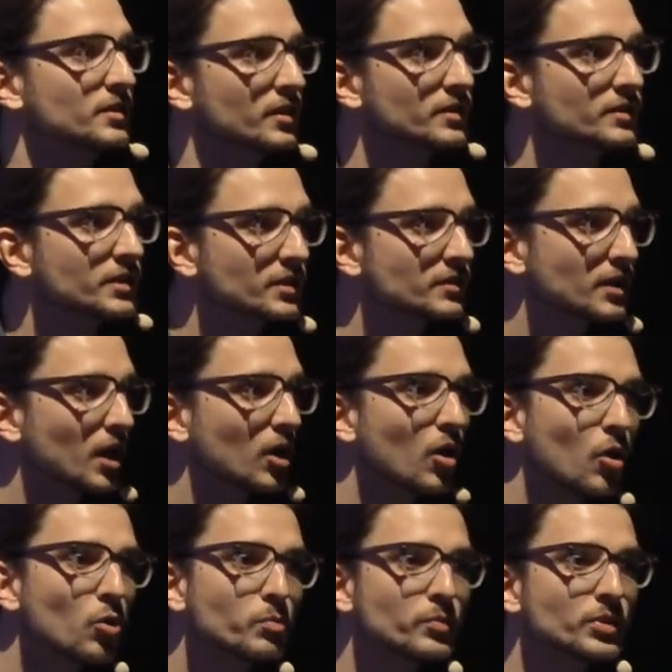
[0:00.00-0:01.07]
And there are things like
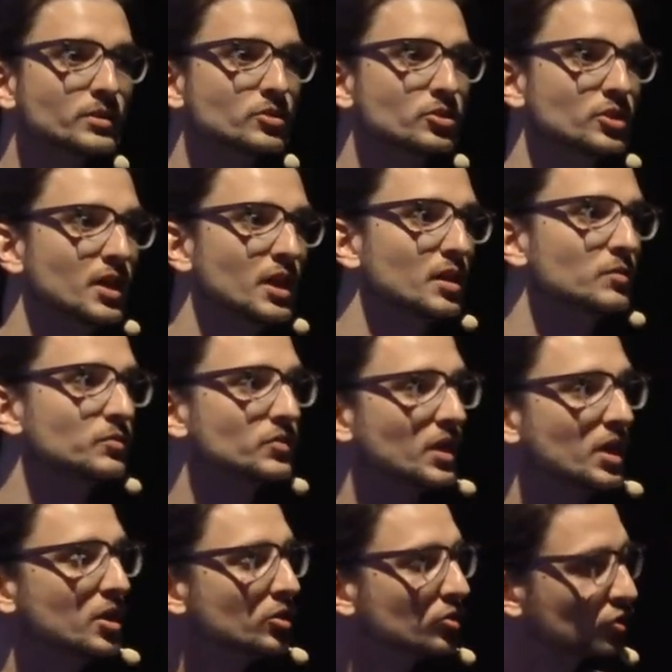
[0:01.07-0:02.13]
open shapes,
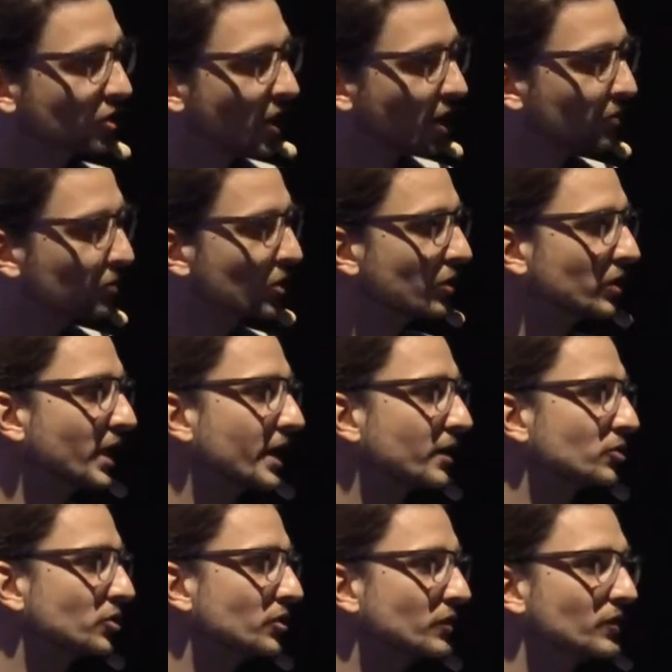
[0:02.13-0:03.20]
sharp
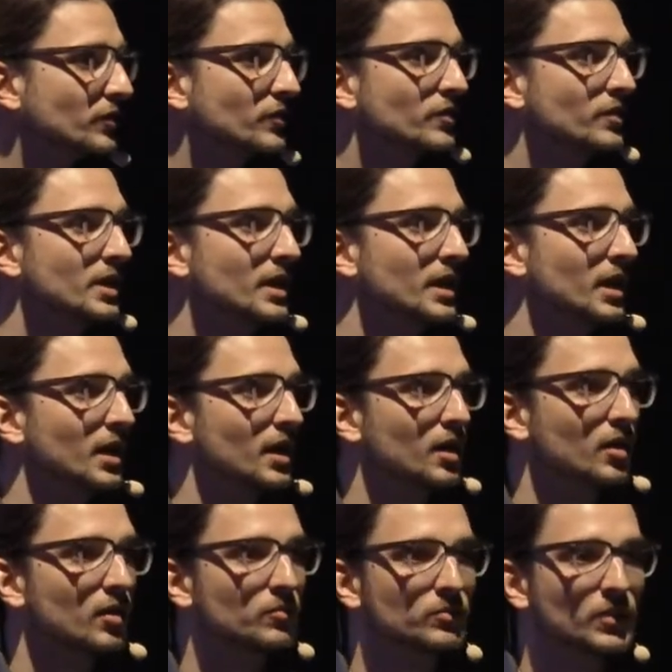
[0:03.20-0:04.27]
connections,
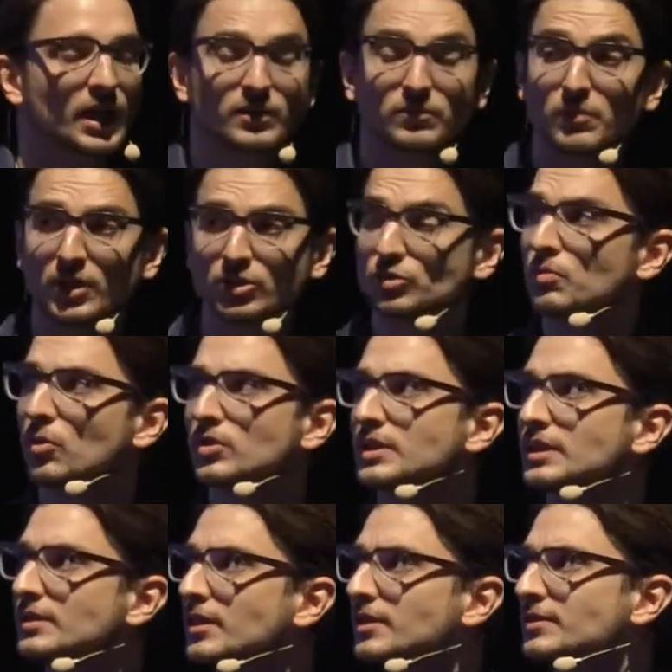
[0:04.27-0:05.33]
um, and much more
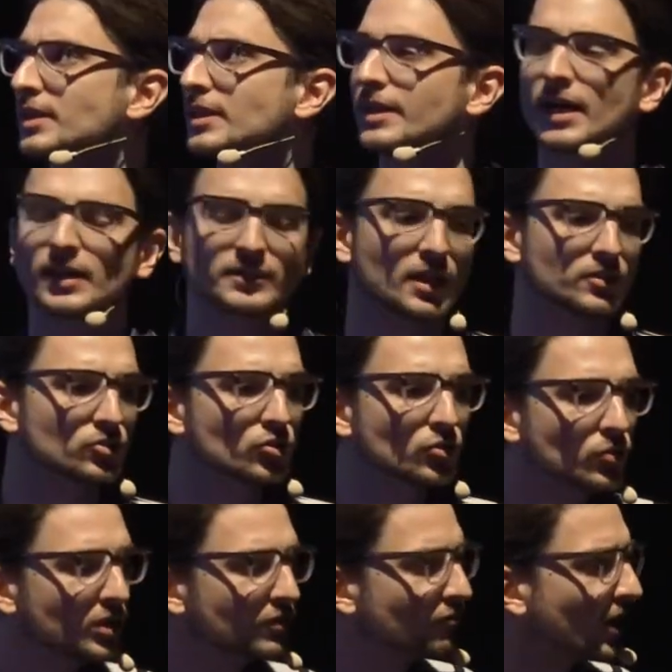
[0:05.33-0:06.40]
details than that that
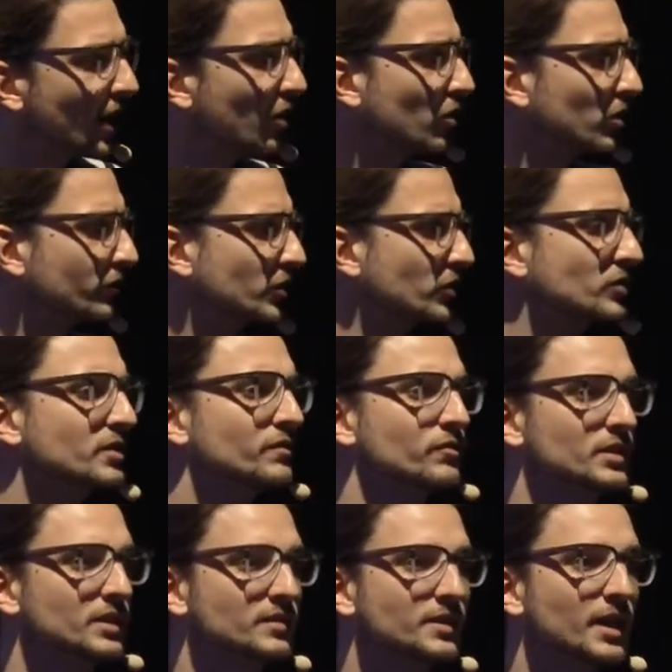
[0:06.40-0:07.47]
unify all of those
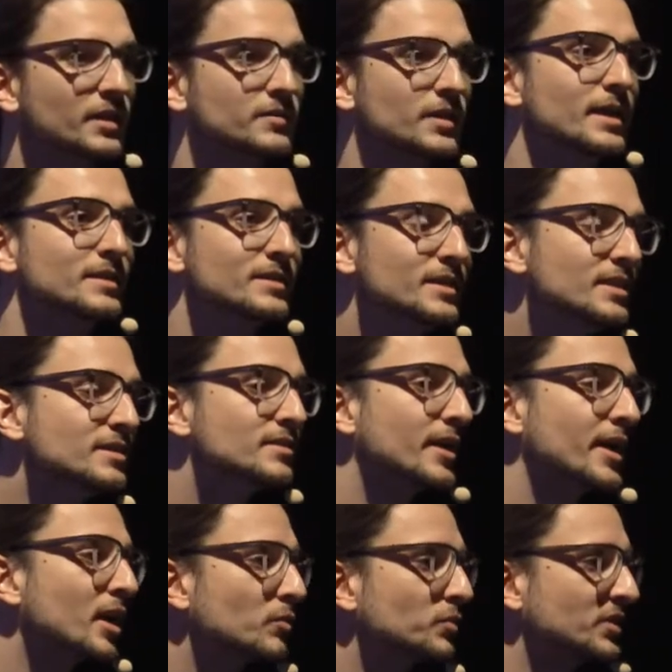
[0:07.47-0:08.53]
different designs. And this
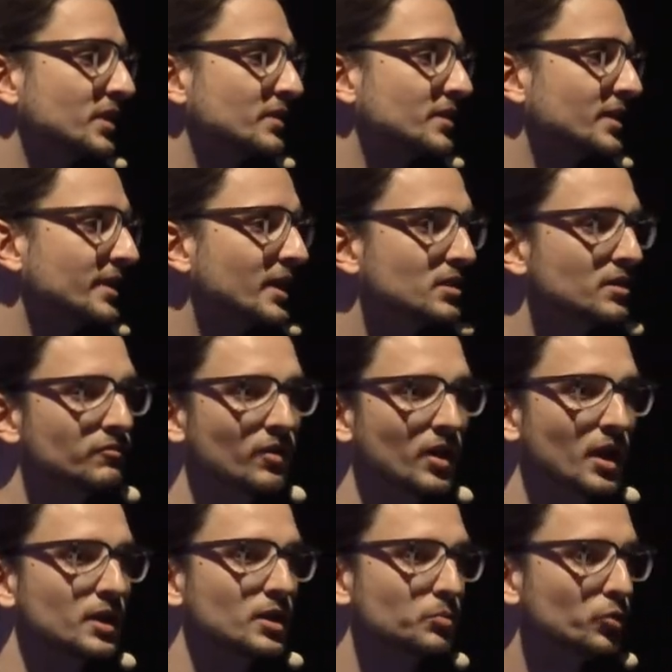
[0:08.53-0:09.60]
helps us
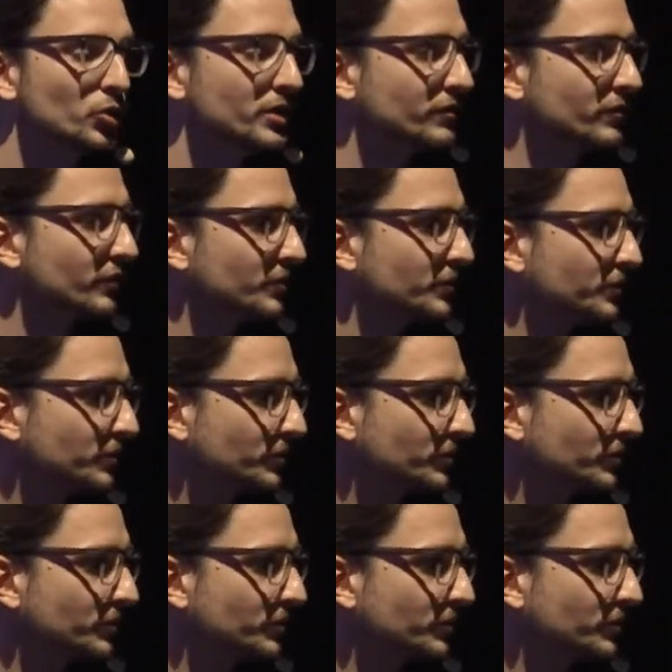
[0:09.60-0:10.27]
identifying a brief.